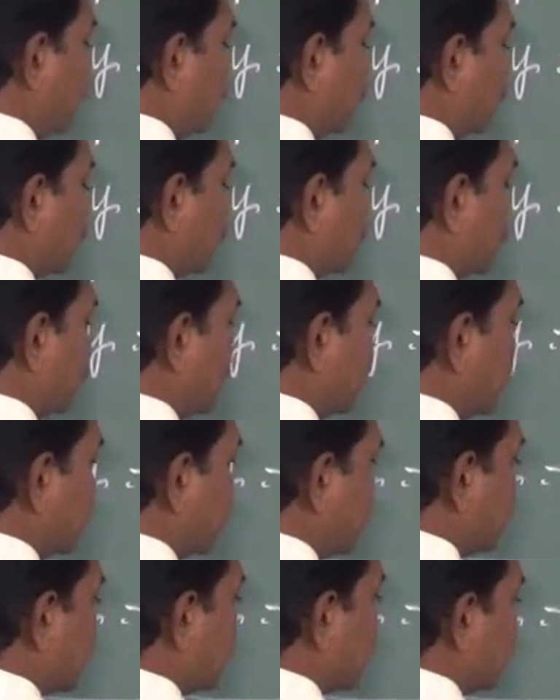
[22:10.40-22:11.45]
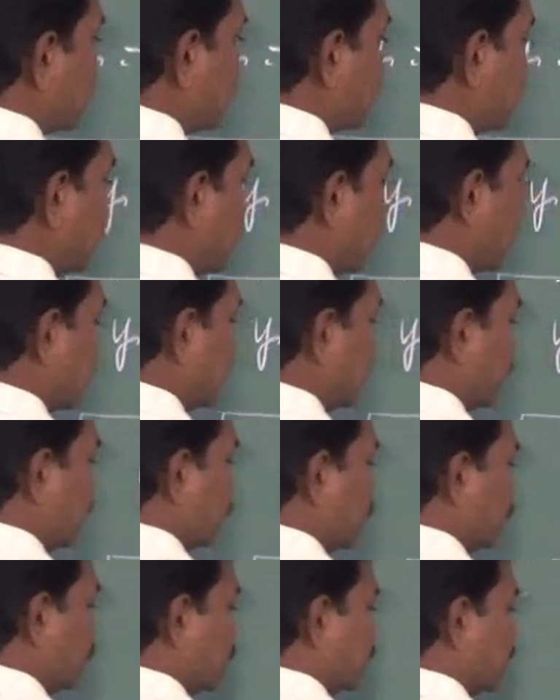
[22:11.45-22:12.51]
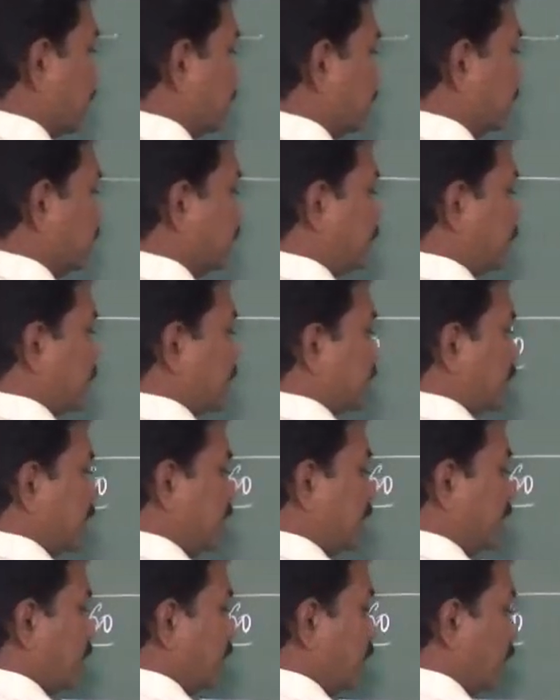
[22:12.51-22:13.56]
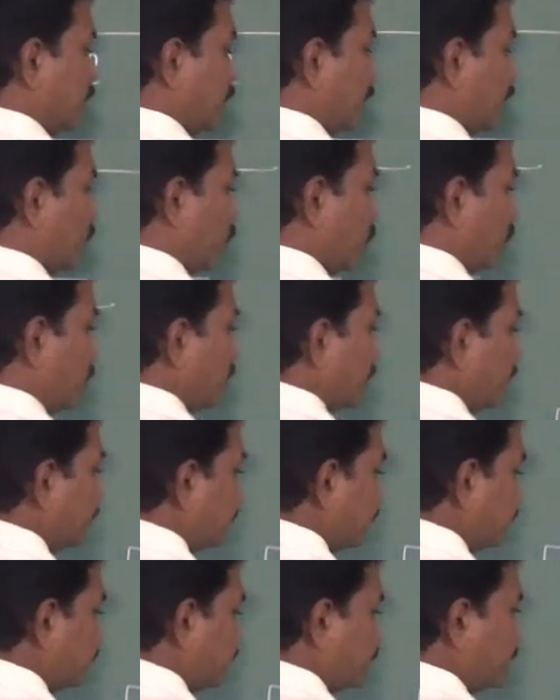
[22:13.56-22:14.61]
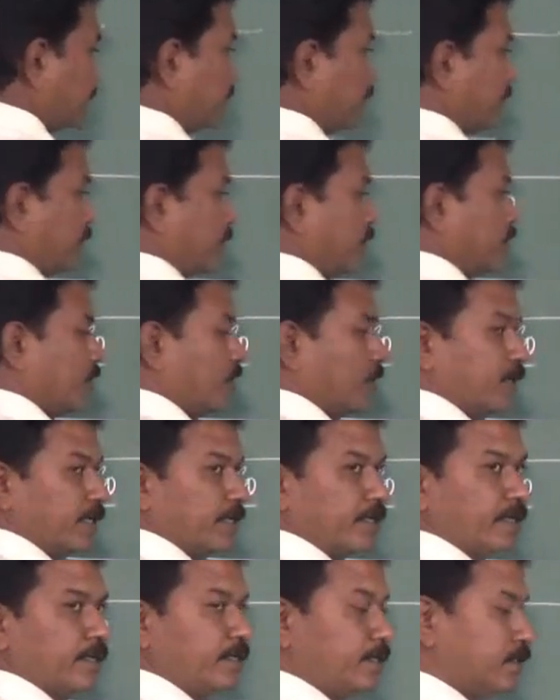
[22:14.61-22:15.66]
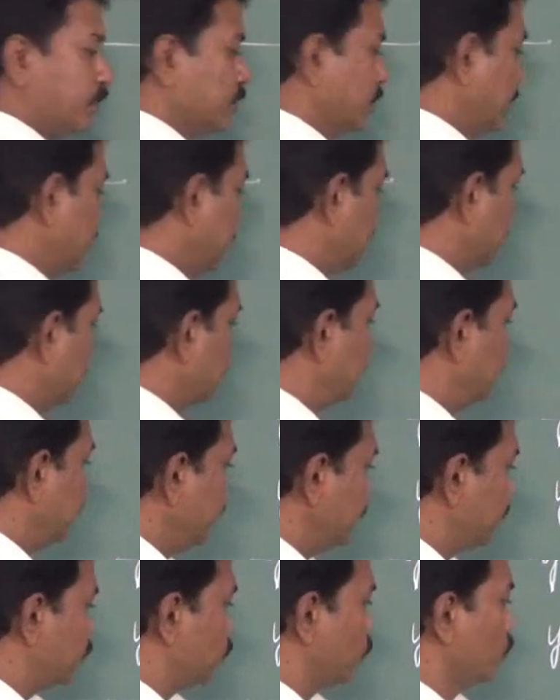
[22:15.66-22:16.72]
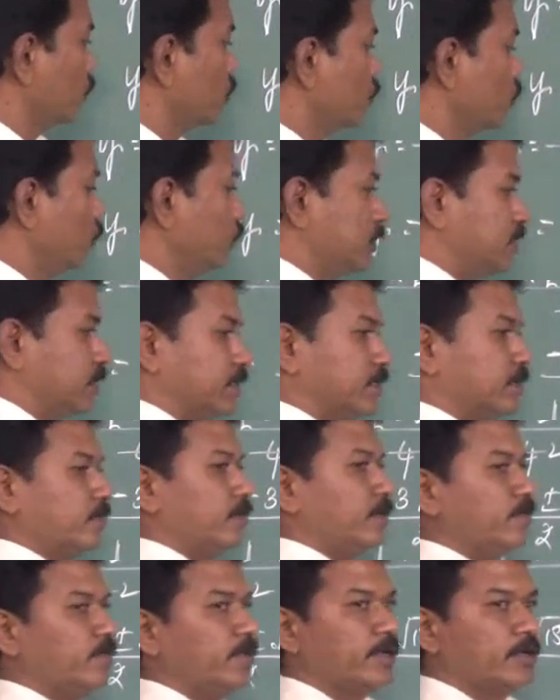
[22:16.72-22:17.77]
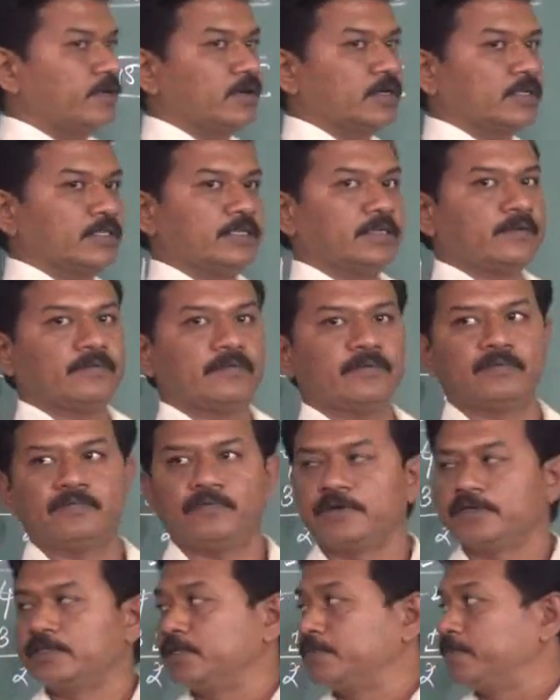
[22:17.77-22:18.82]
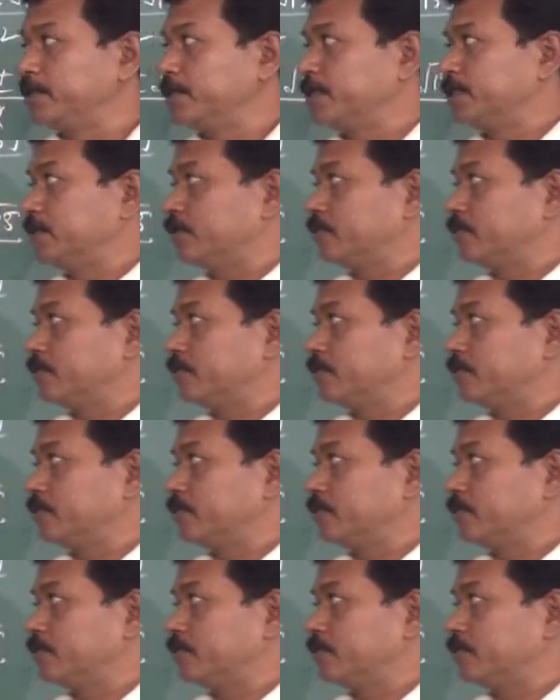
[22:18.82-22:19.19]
2. So this is another root. Right? I hope you got it. So here these two roots, what we have got that for that particular